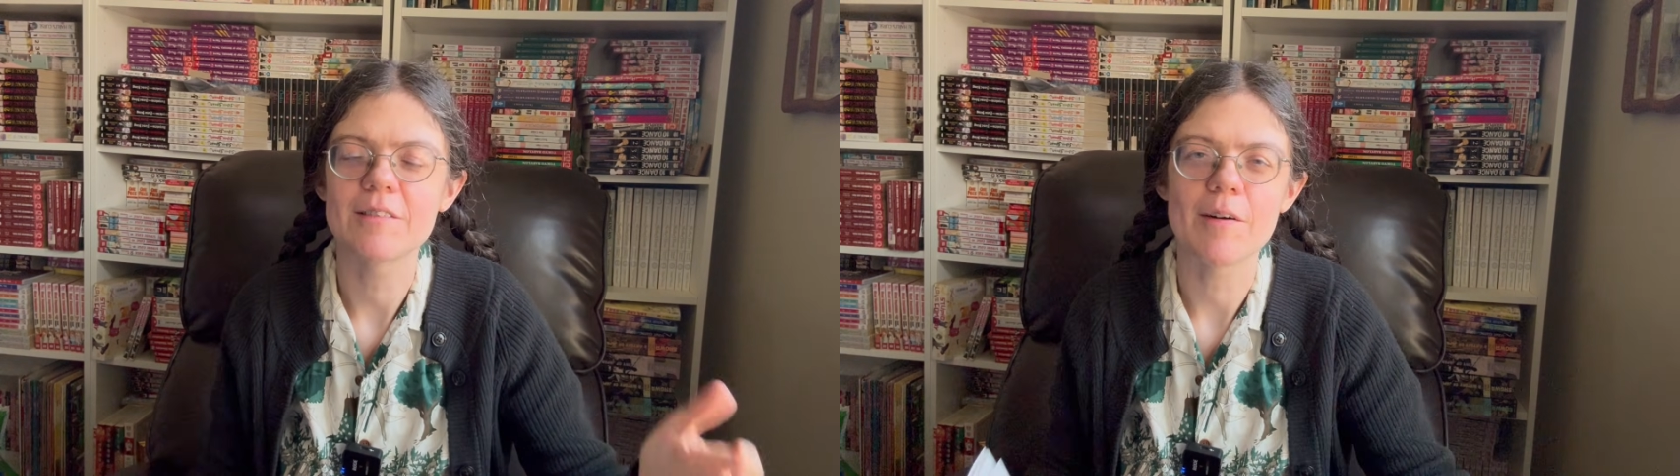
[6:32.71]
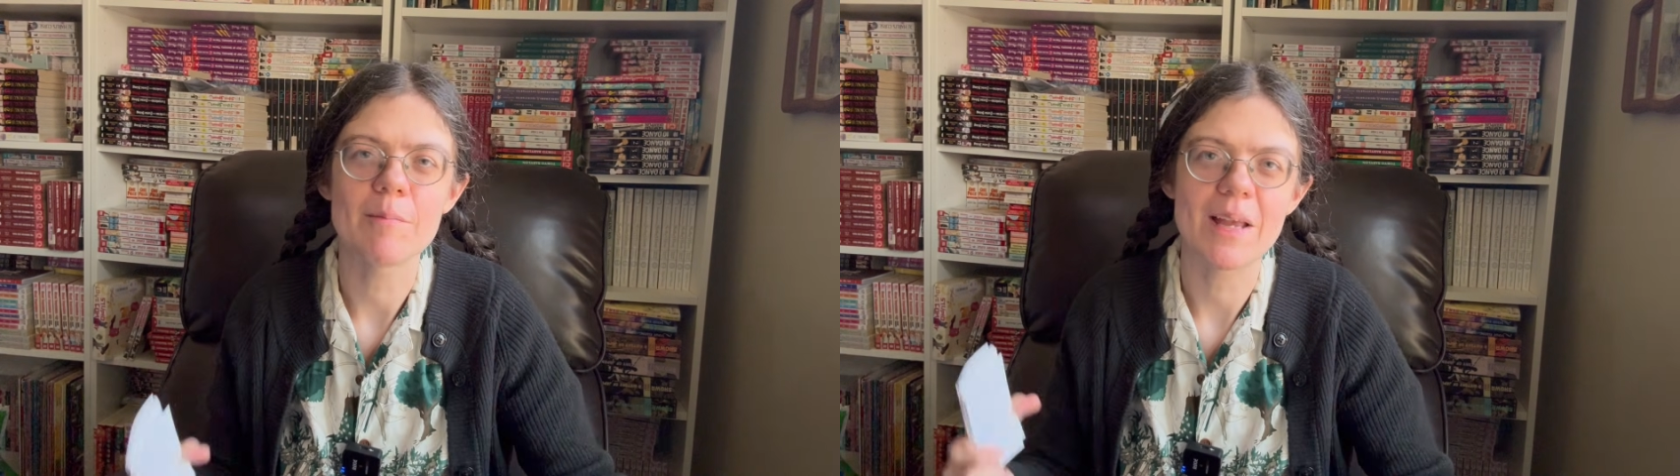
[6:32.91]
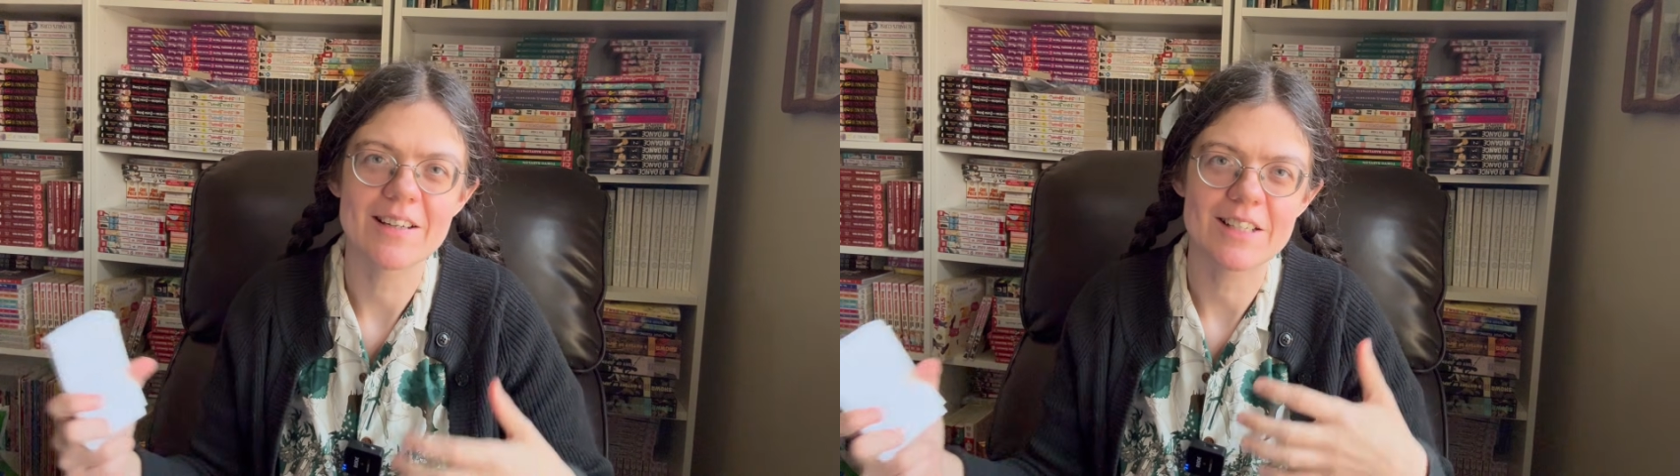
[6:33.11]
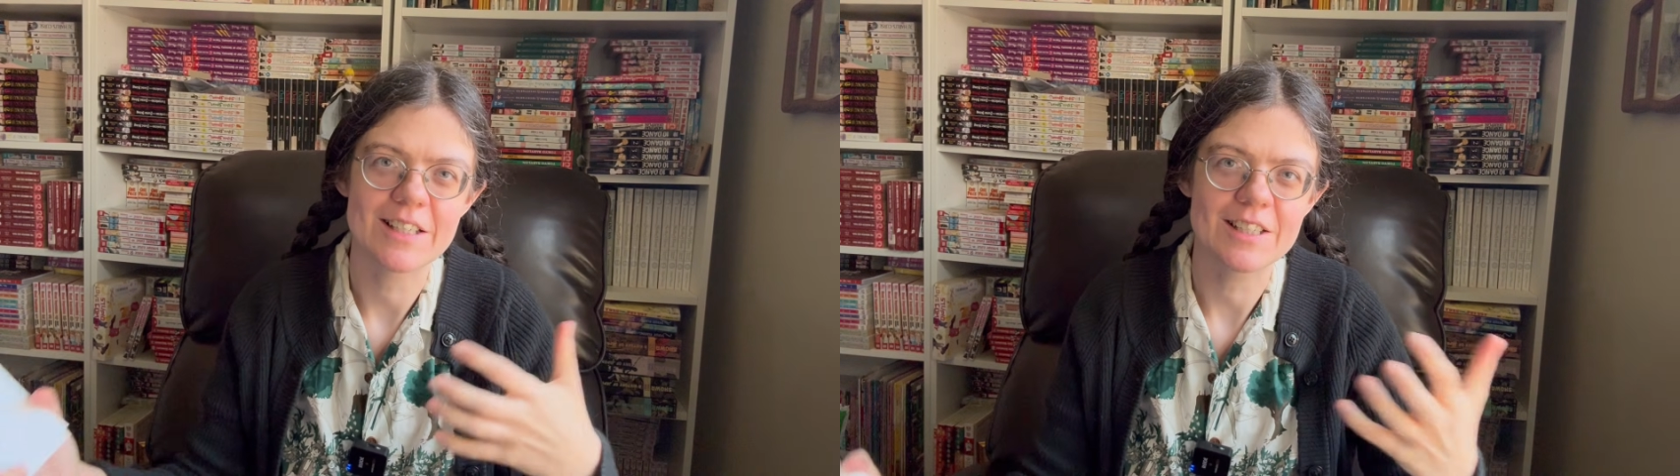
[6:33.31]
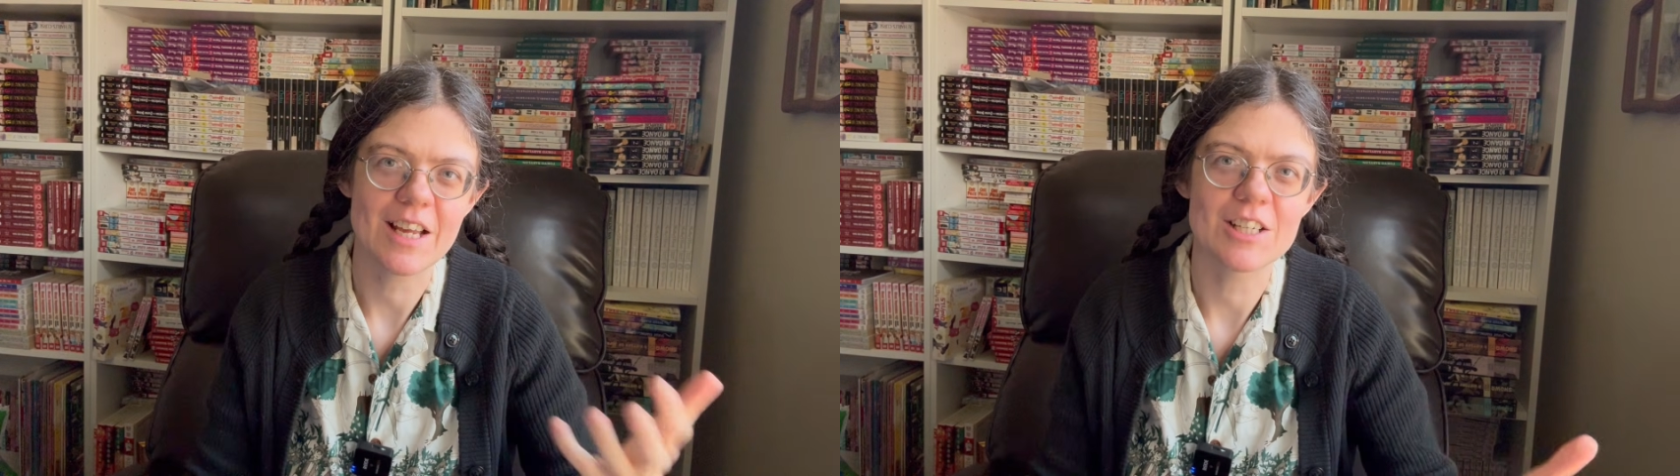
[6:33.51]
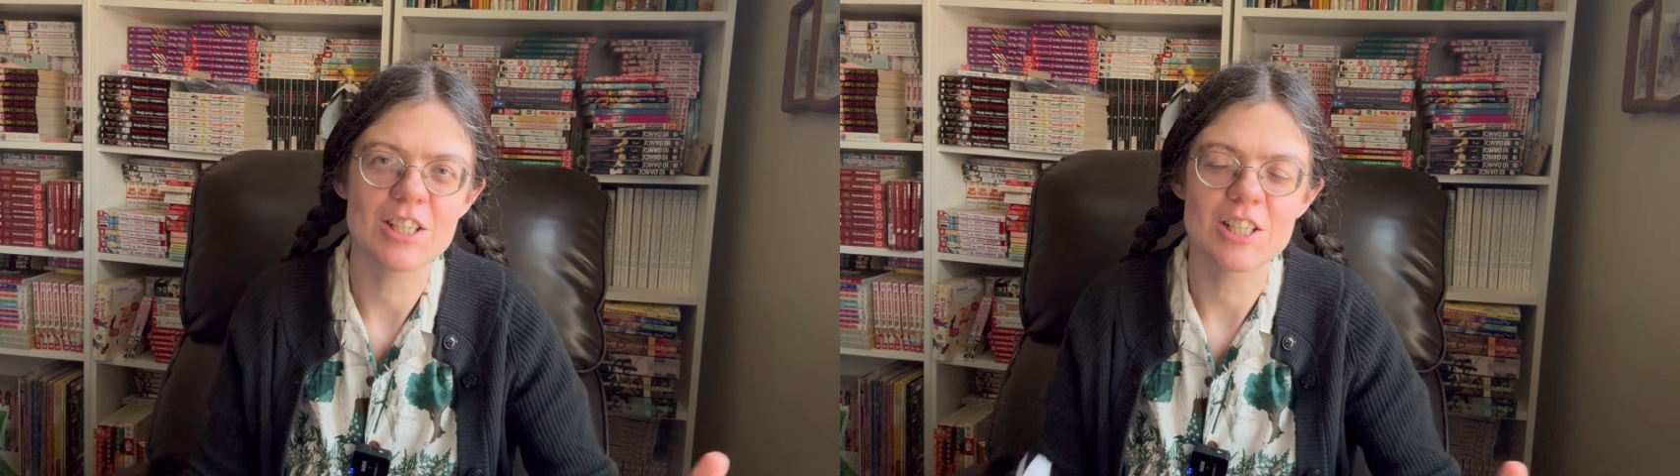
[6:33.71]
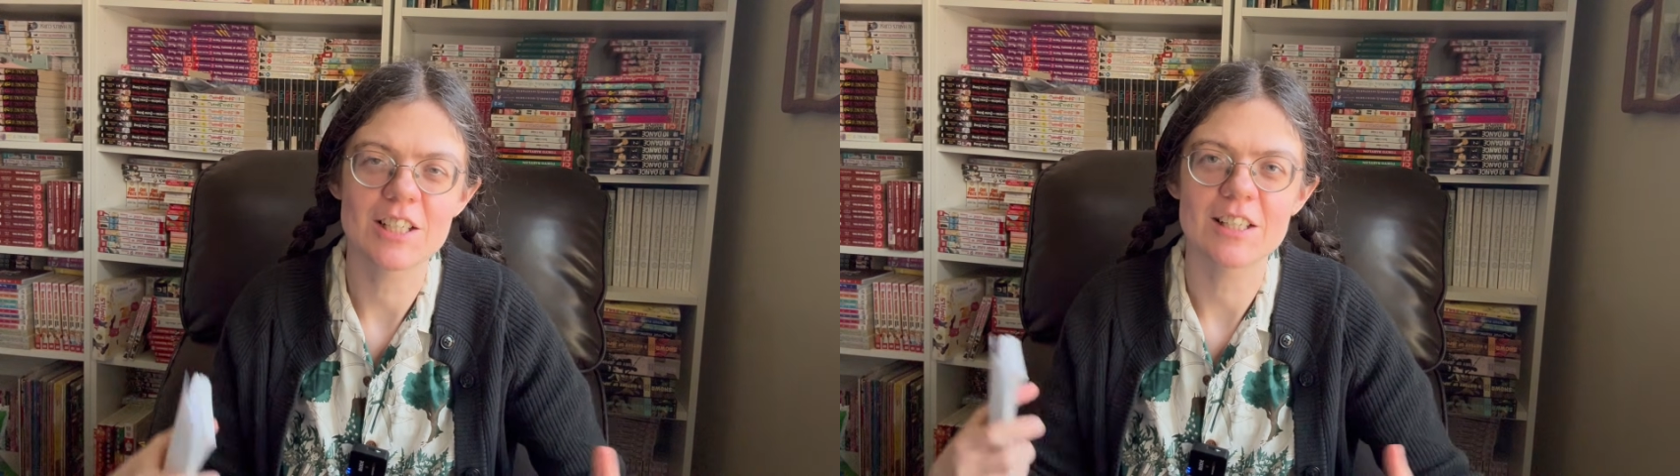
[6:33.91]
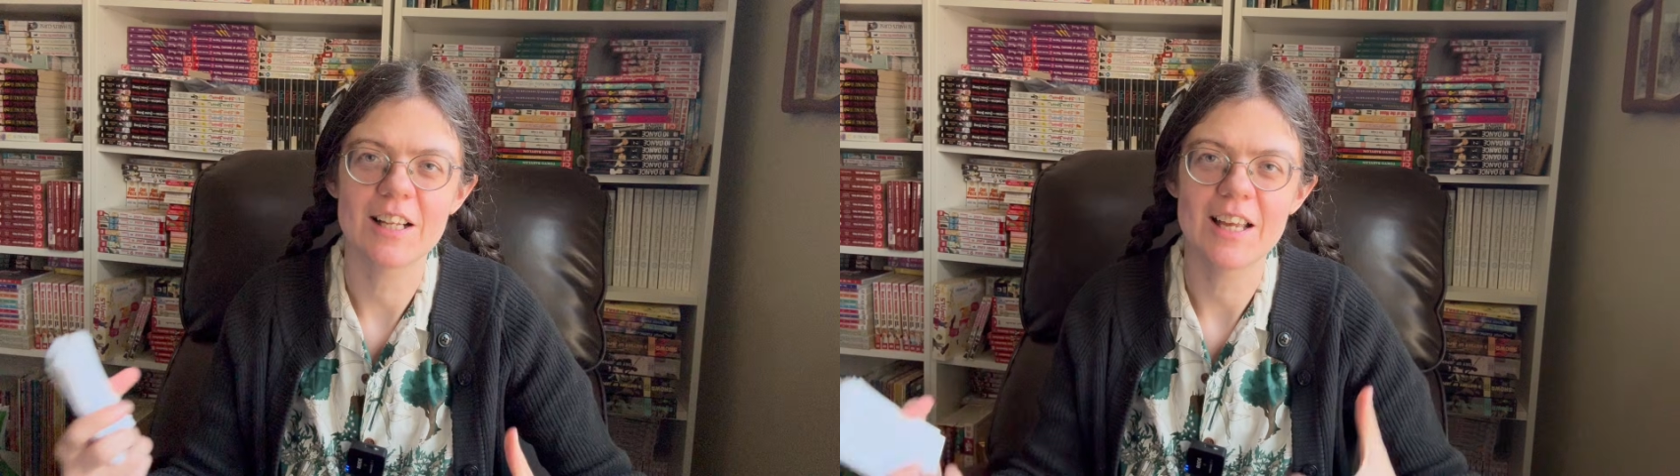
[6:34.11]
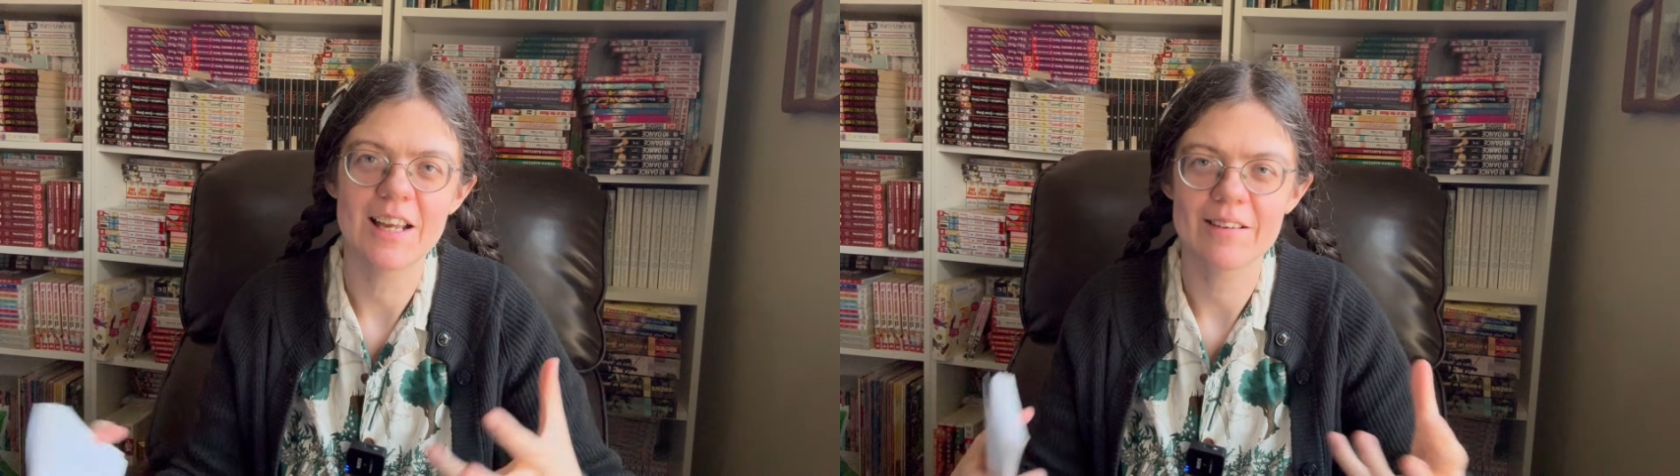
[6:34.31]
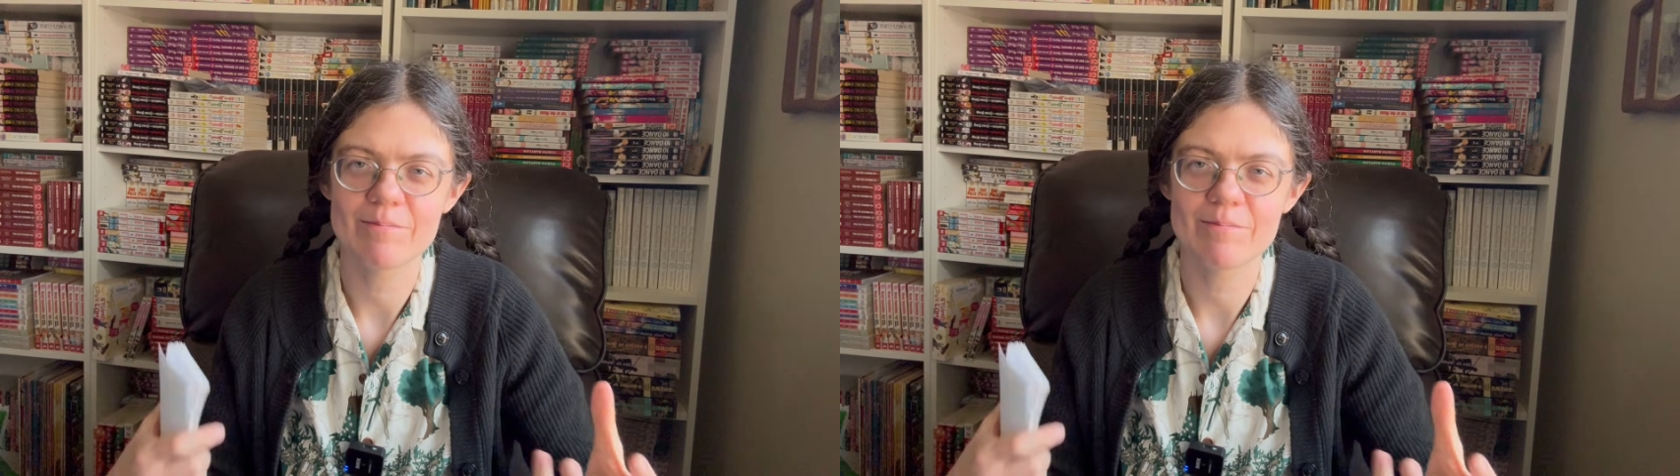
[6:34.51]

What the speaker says: romantic tension, and, like,